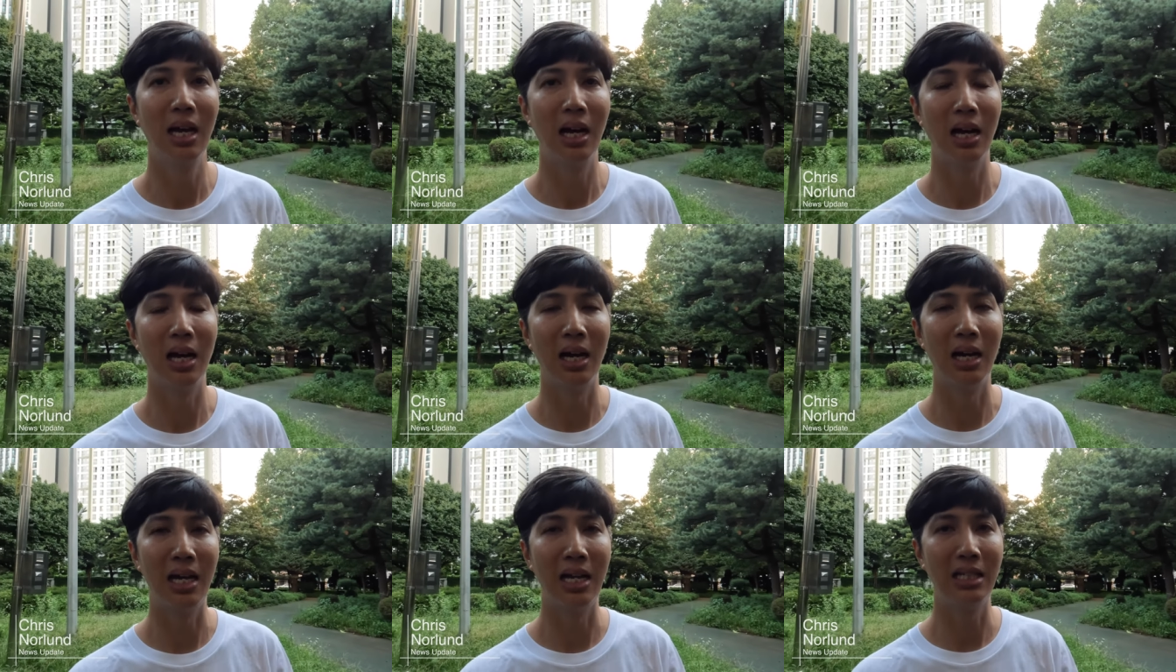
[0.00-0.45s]

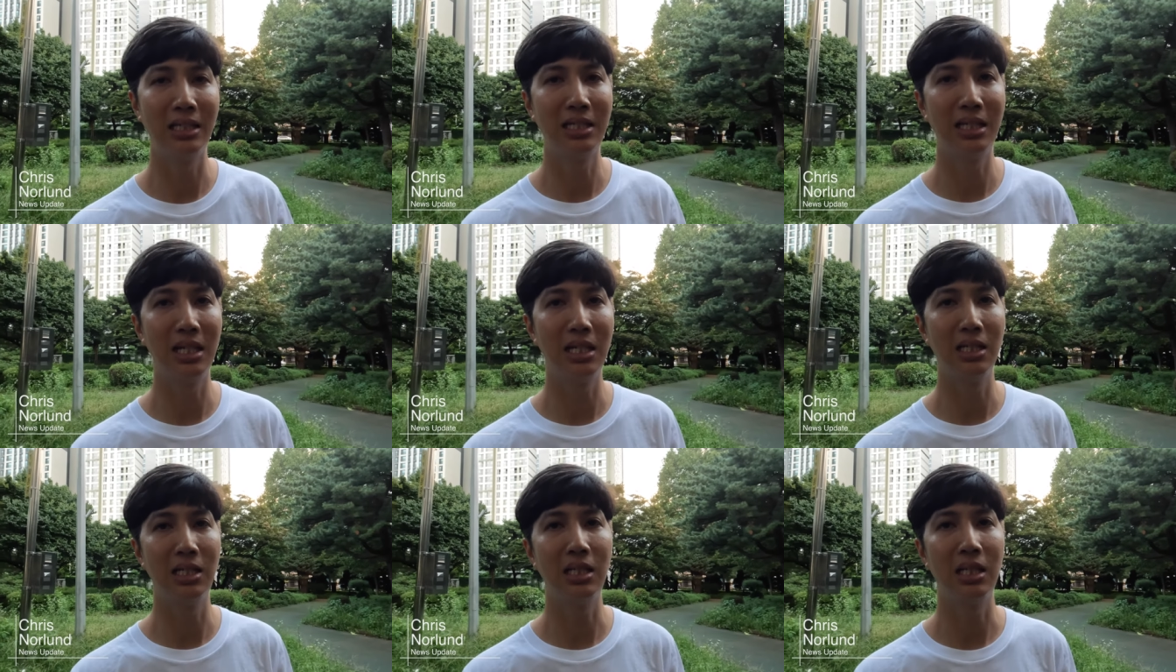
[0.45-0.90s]
uh,
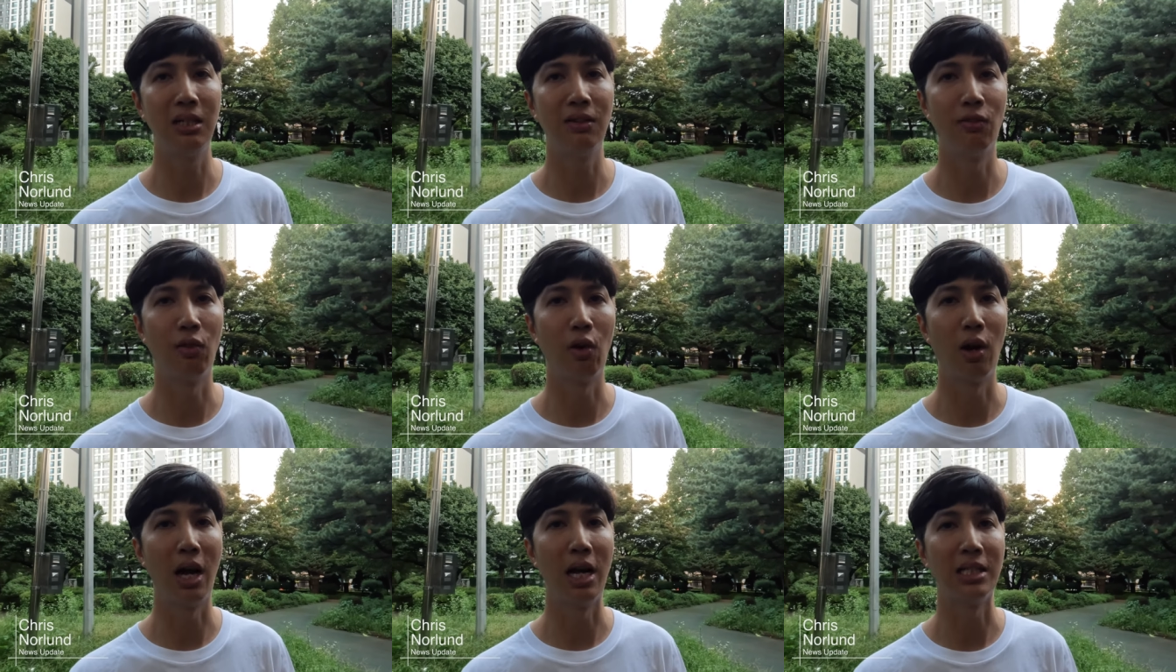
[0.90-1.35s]
AT&T,
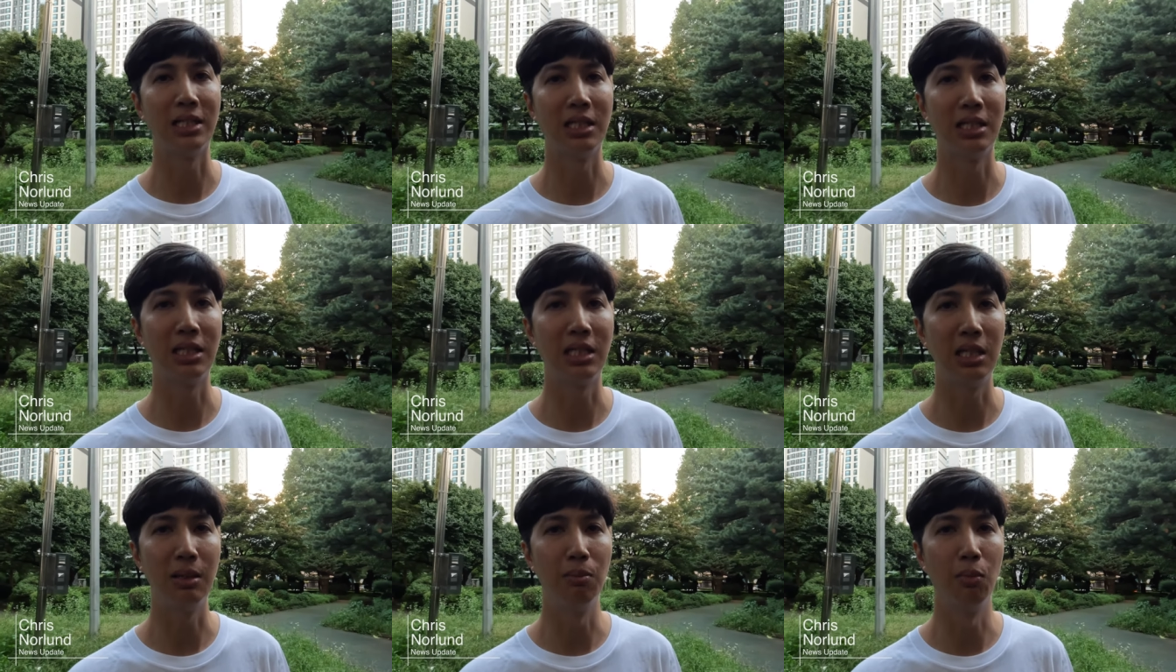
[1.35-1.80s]

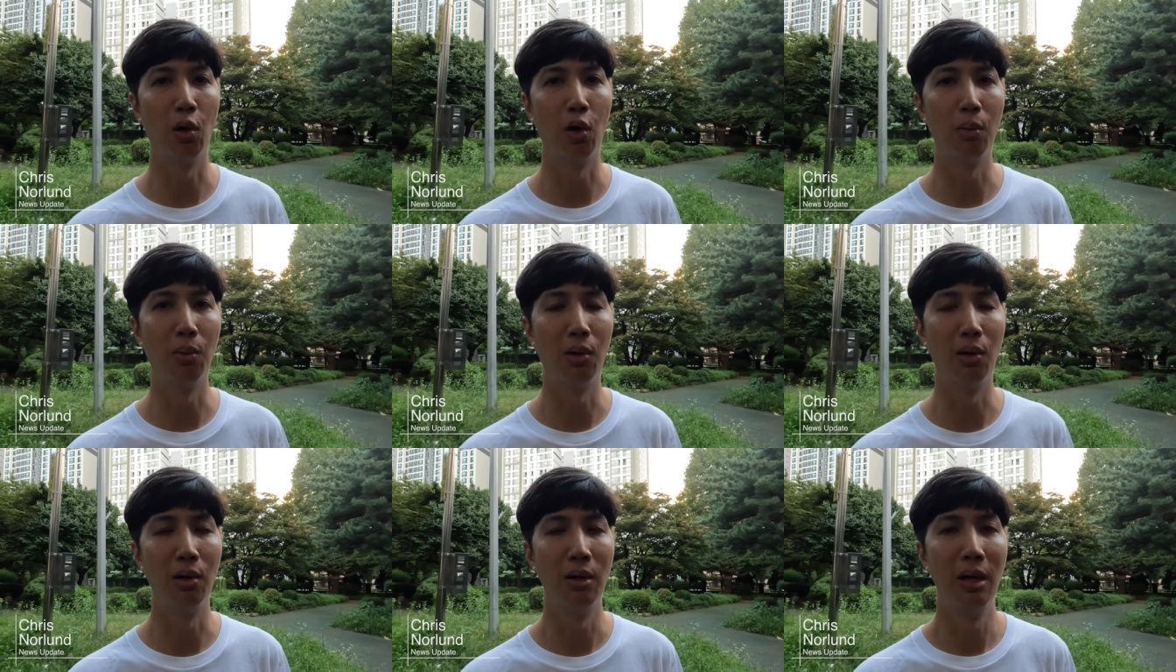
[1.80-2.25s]
Verizon,
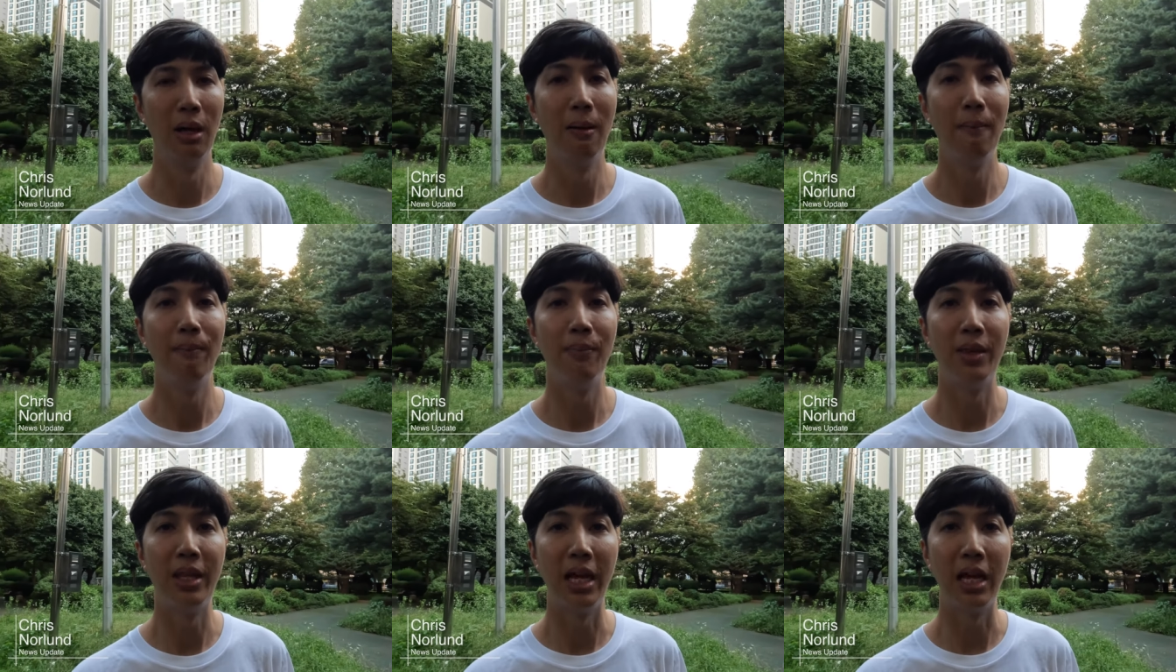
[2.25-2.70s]
T-Mobile,
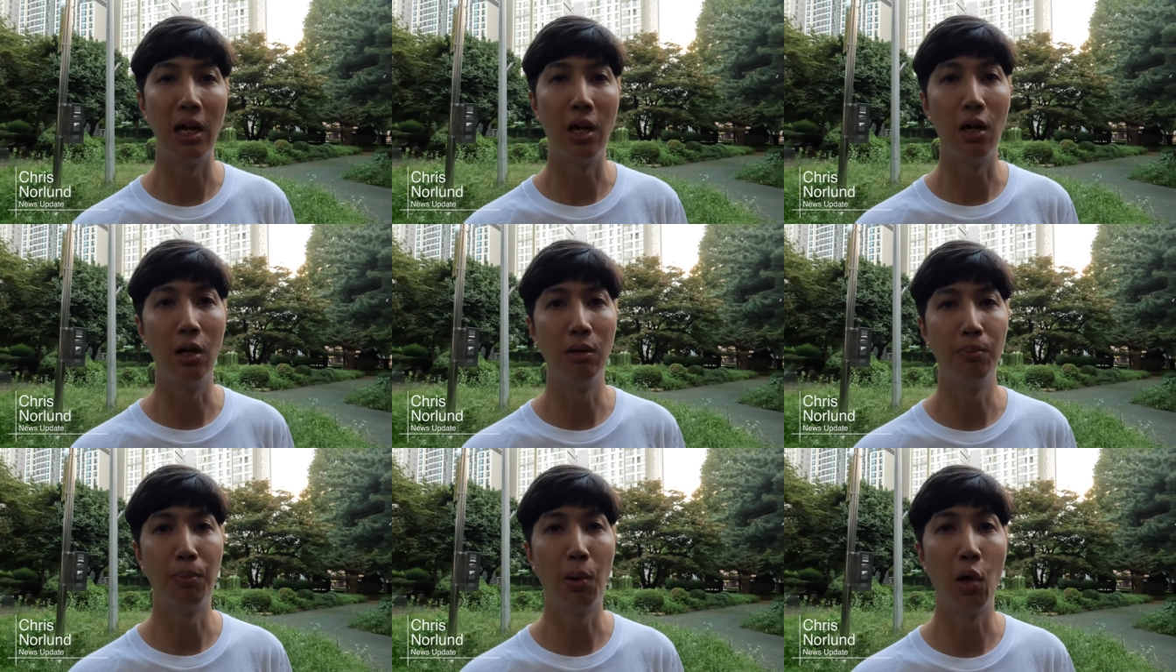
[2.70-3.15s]
they
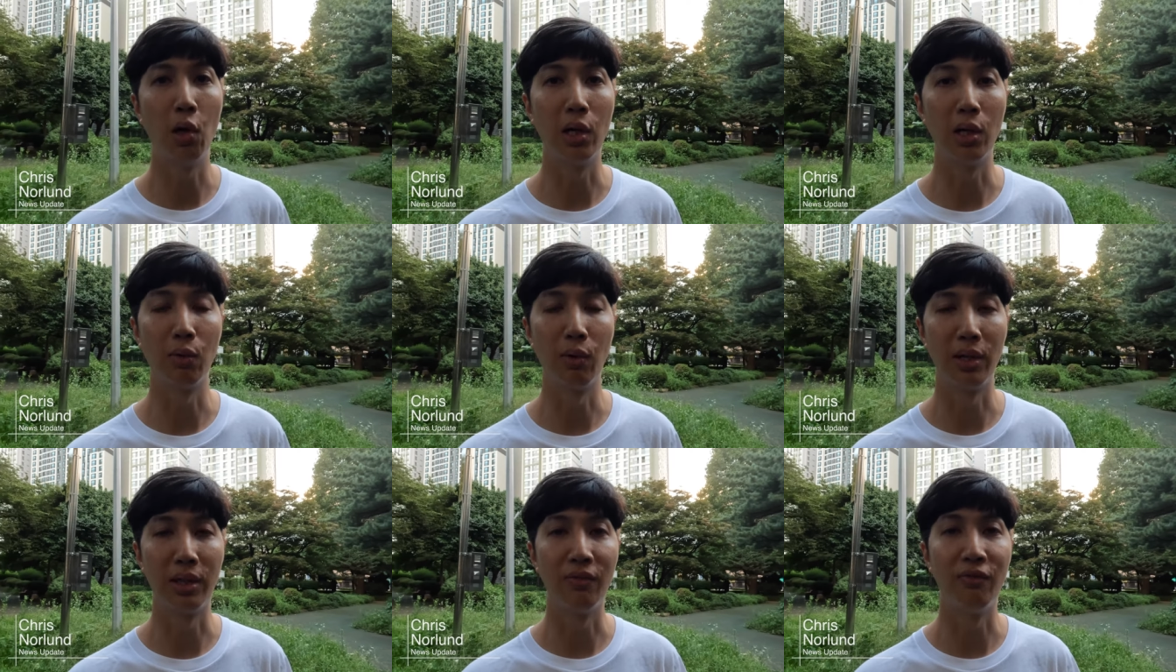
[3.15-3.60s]
all
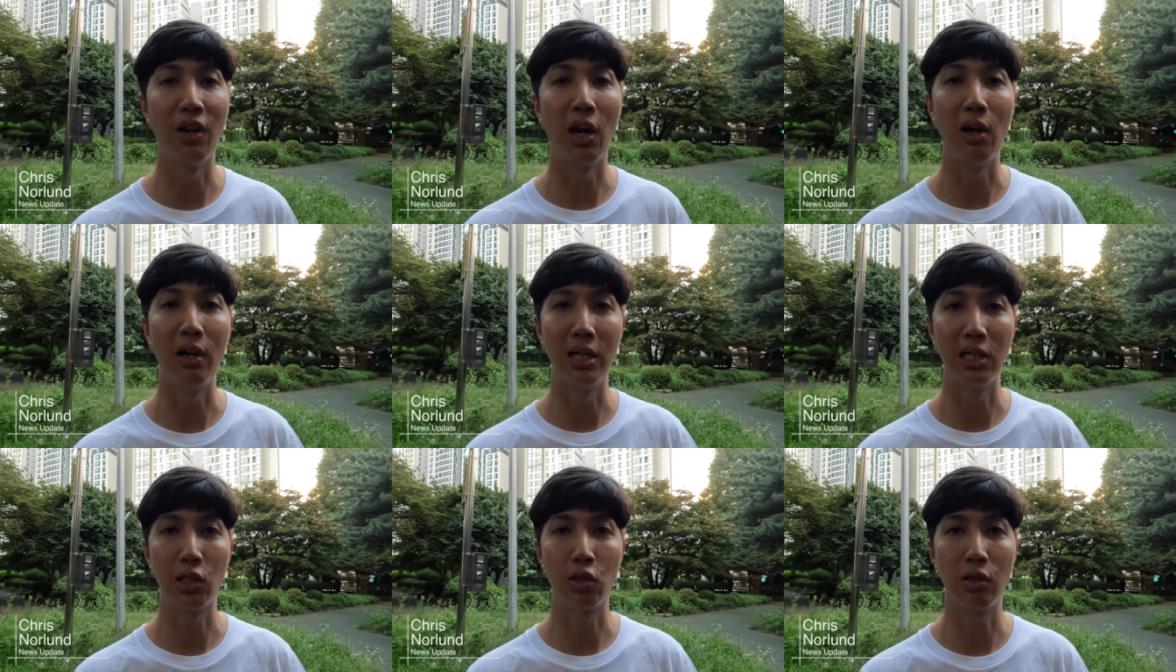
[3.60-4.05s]
partner with
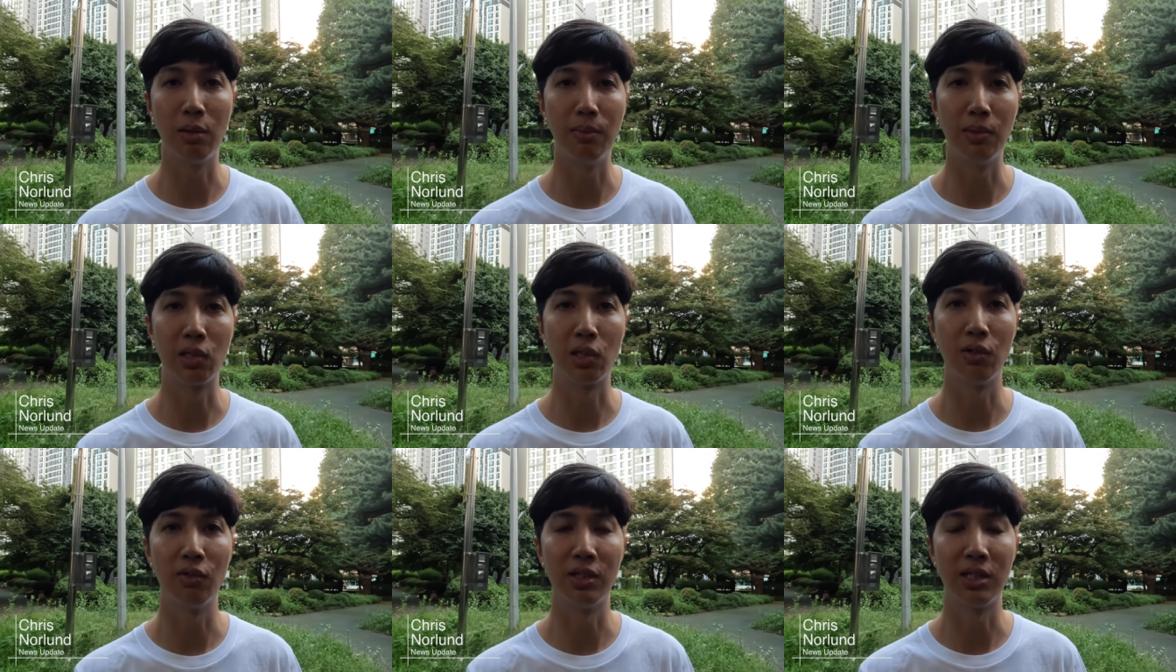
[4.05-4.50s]
various
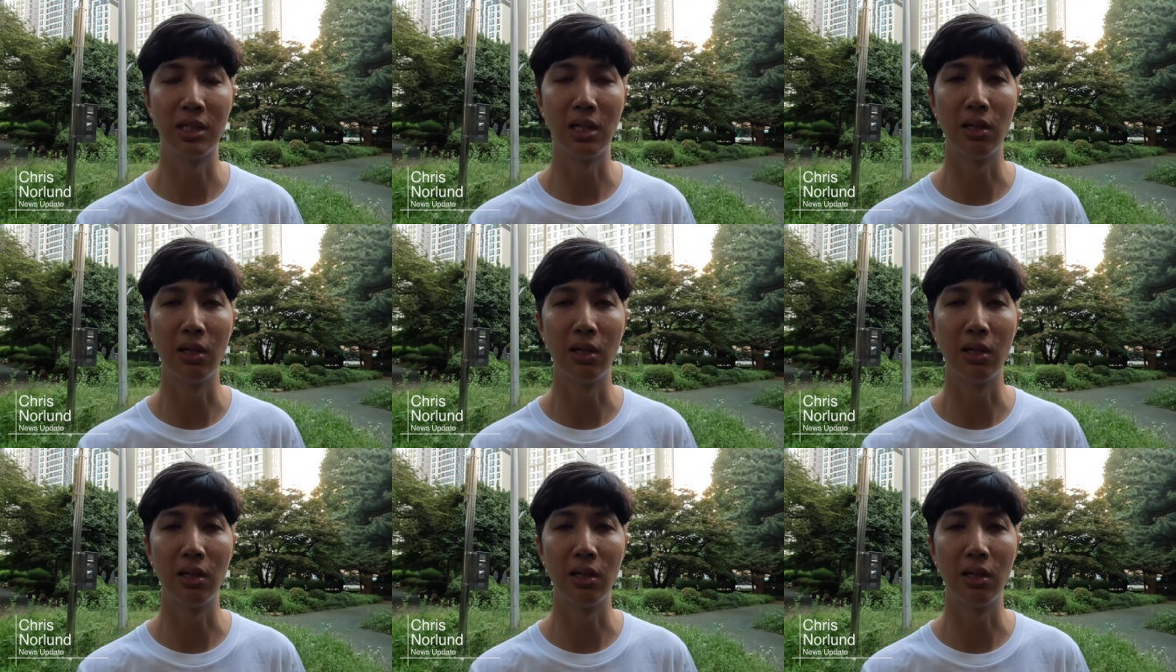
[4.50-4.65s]
streaming services.